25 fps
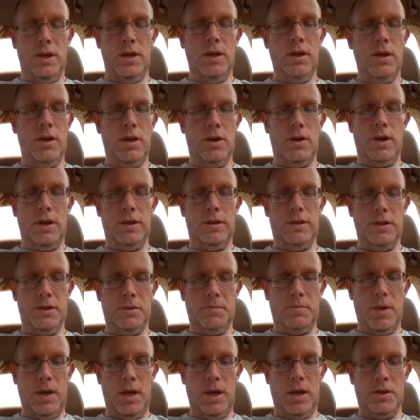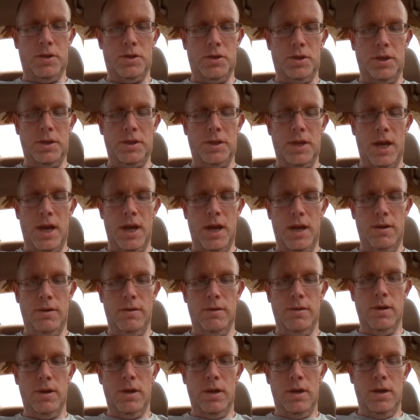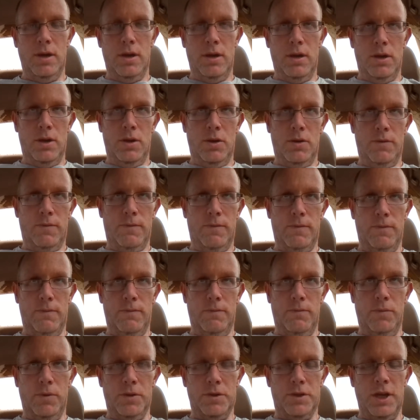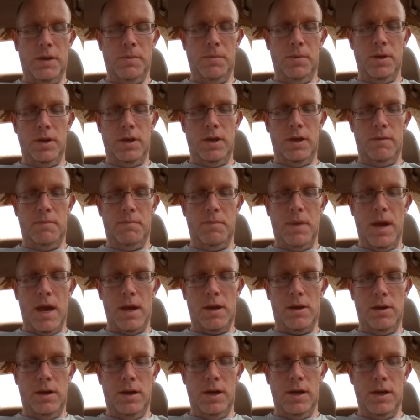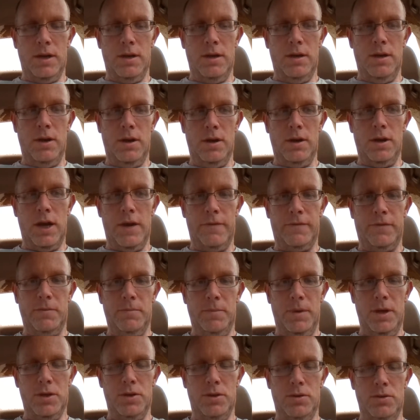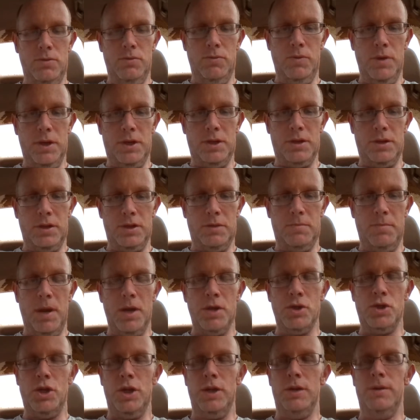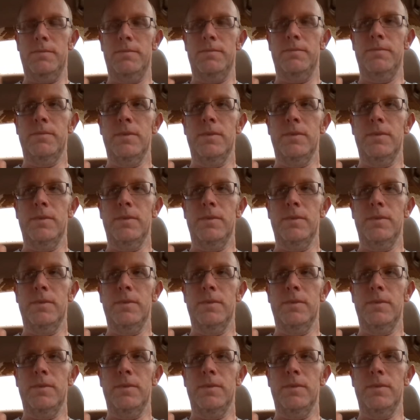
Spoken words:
it here at this page, since I was able to get back on here after my 2-week suspension